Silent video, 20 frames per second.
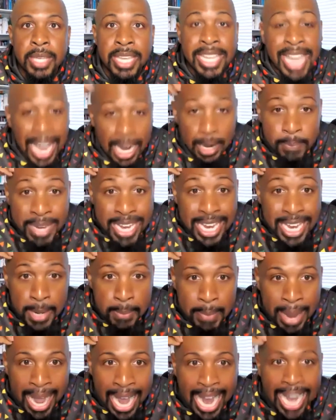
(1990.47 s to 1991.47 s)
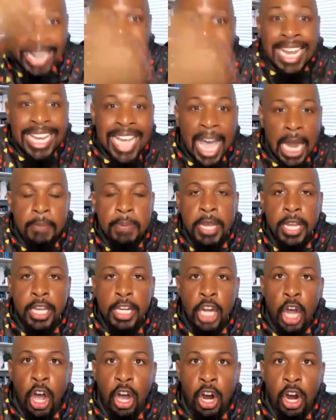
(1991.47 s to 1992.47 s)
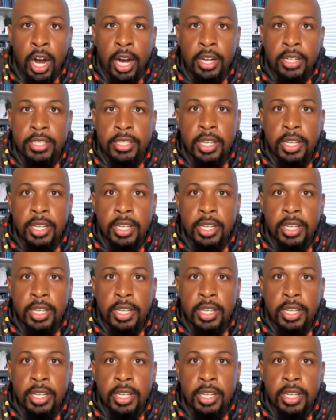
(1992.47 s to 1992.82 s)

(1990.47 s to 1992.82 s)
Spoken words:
Got to be in the mind, got to be in the heart.